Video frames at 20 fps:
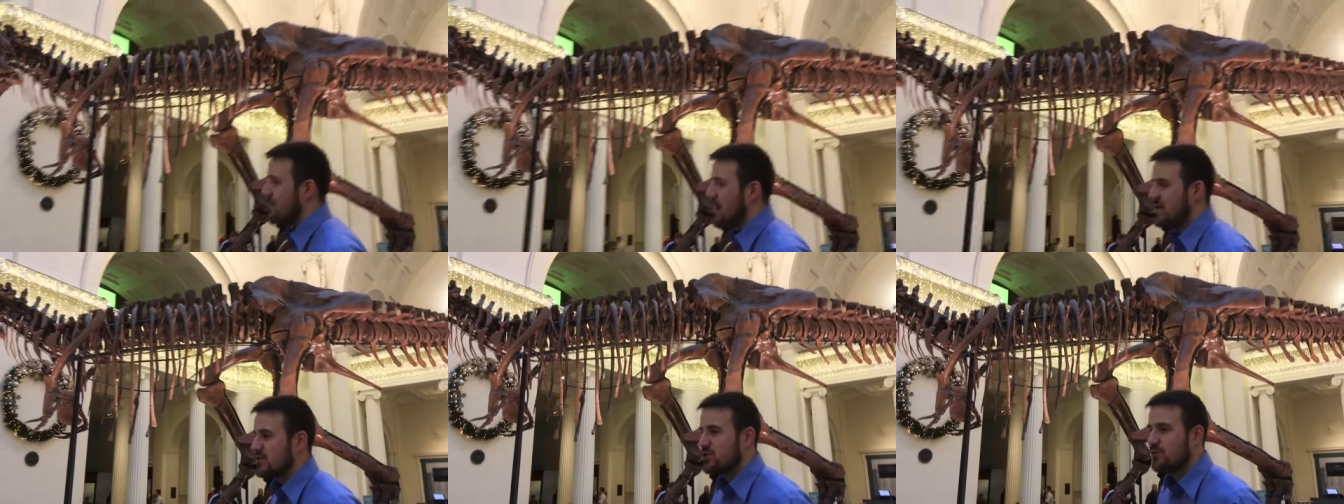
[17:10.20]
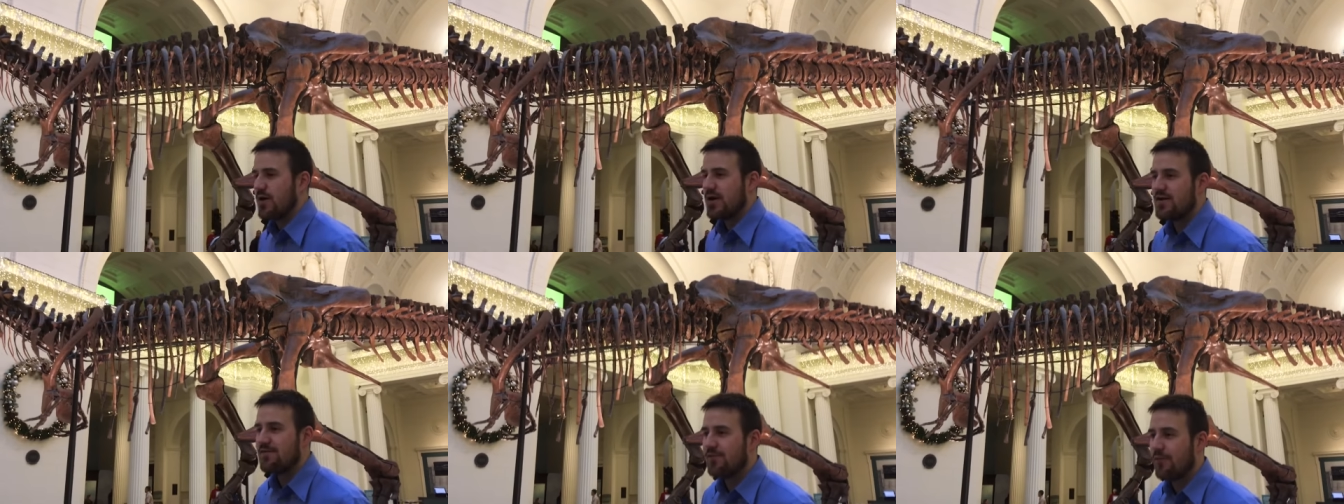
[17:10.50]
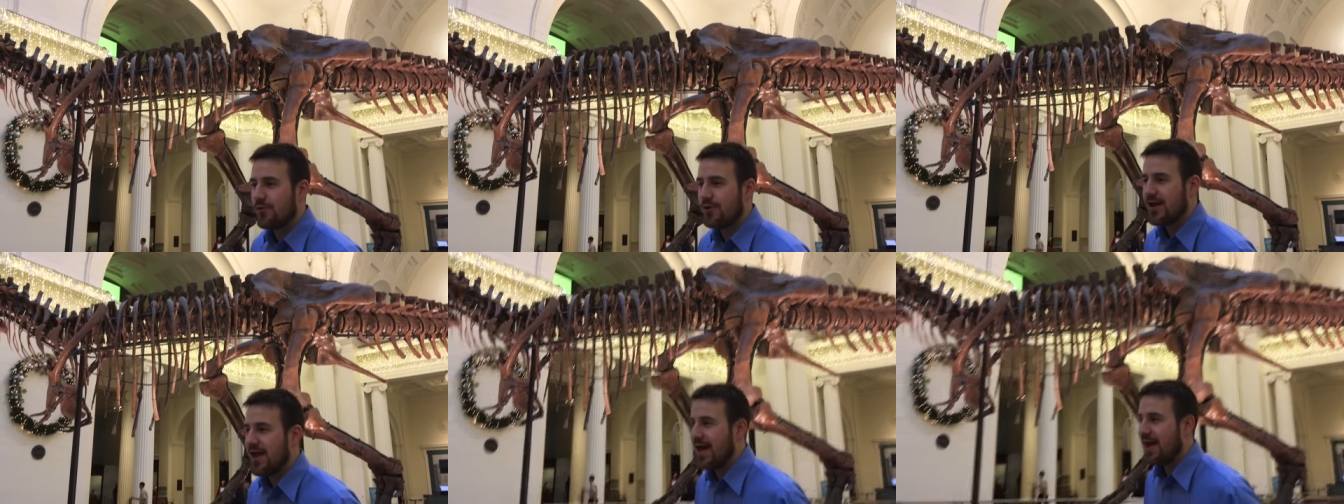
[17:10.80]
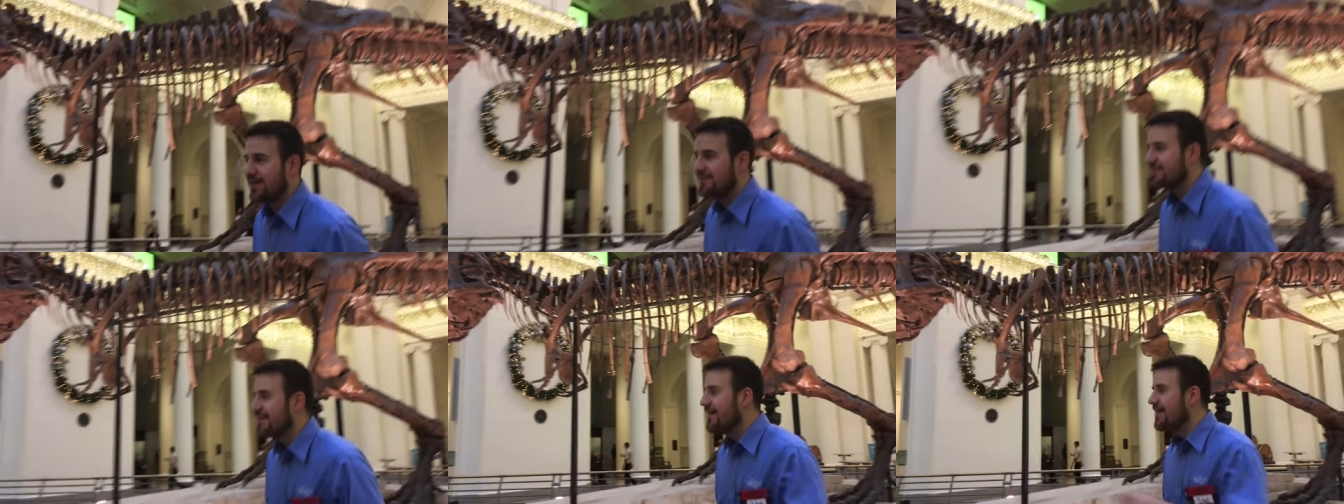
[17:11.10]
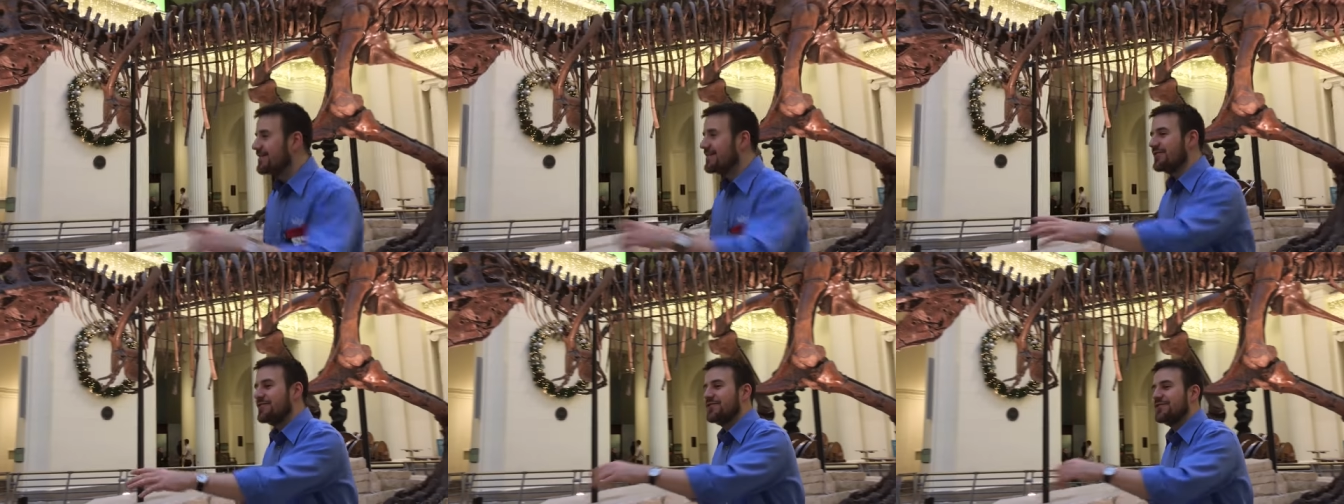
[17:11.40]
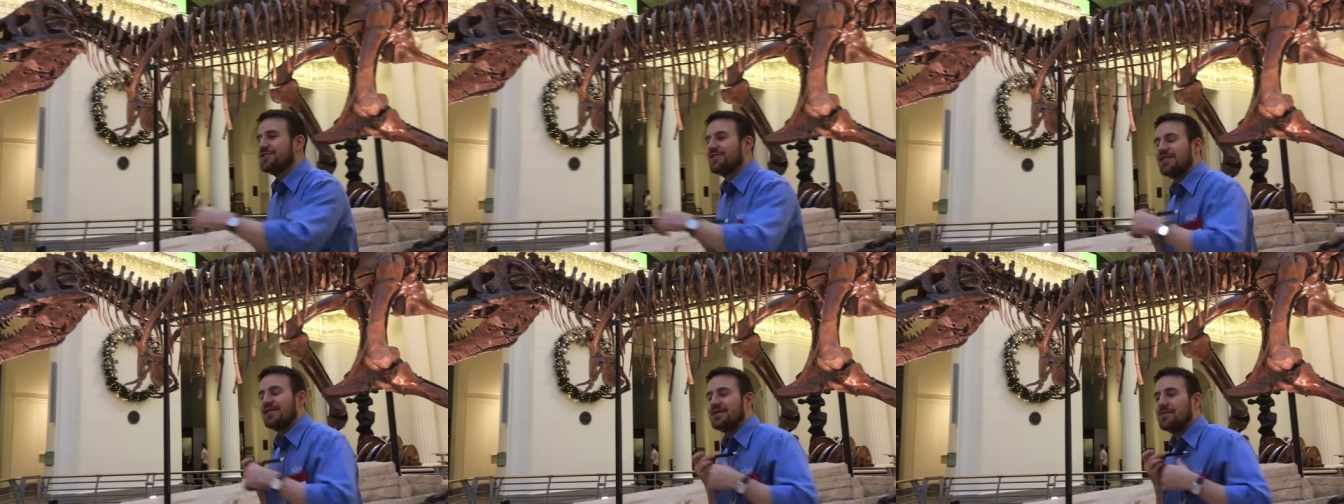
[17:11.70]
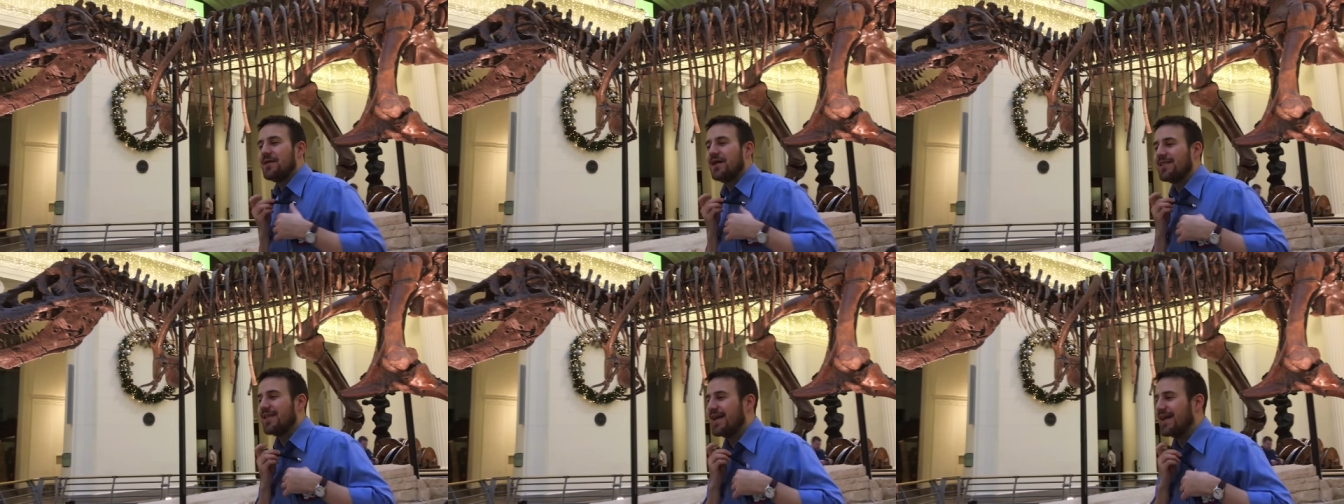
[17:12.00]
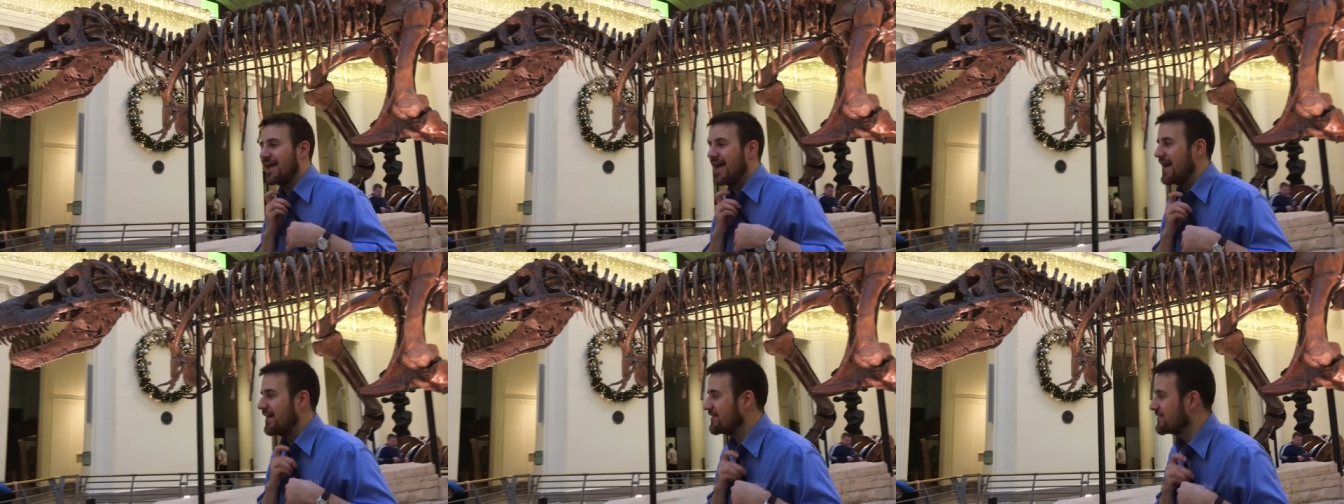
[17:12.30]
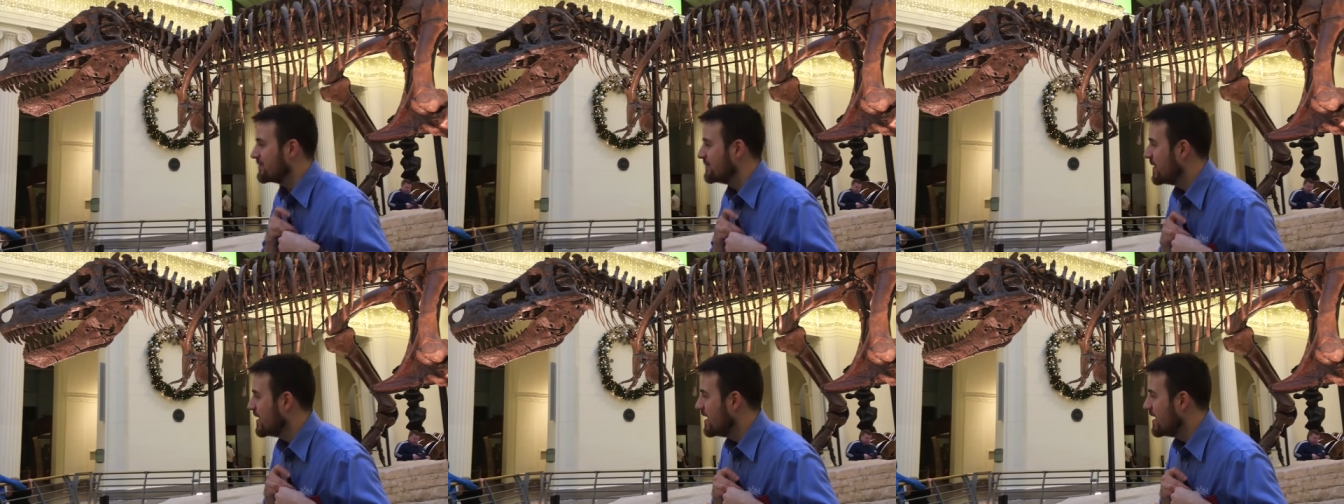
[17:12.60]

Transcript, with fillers: about 20, 40 eggs. Another interesting thing about laying eggs,